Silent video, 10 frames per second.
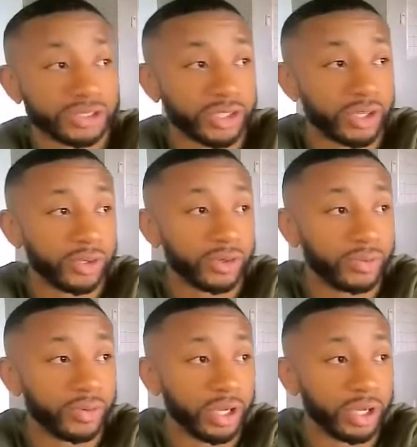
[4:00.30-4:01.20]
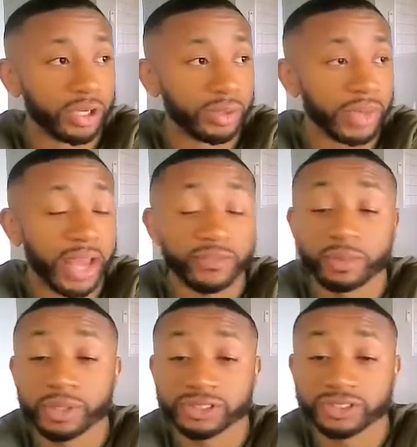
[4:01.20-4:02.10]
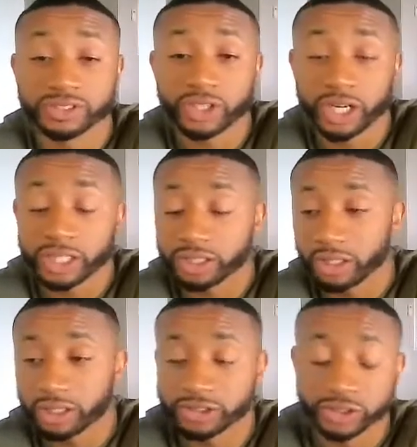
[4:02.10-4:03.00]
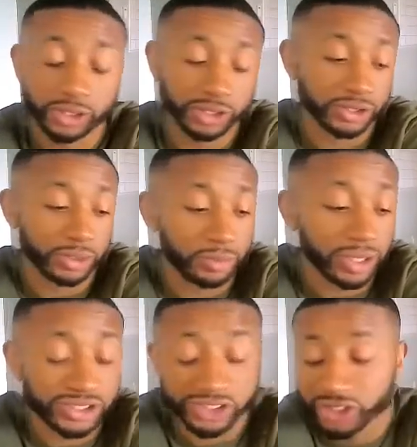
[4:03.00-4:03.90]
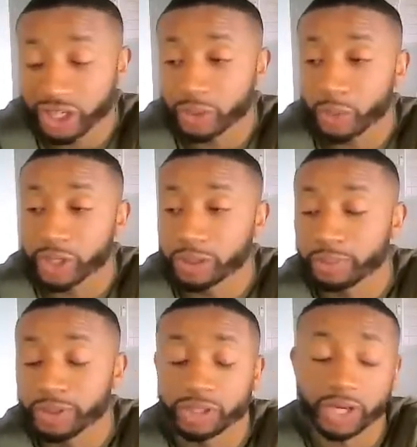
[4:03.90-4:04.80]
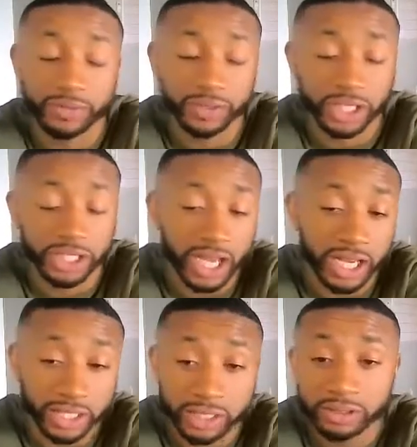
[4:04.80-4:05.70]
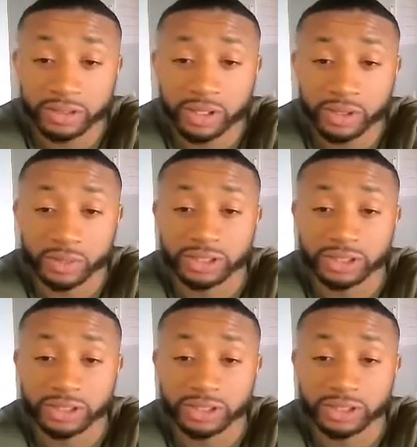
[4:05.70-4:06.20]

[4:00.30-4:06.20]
of having business credit, y'all. So there's a business credit where you build it off your EIN, which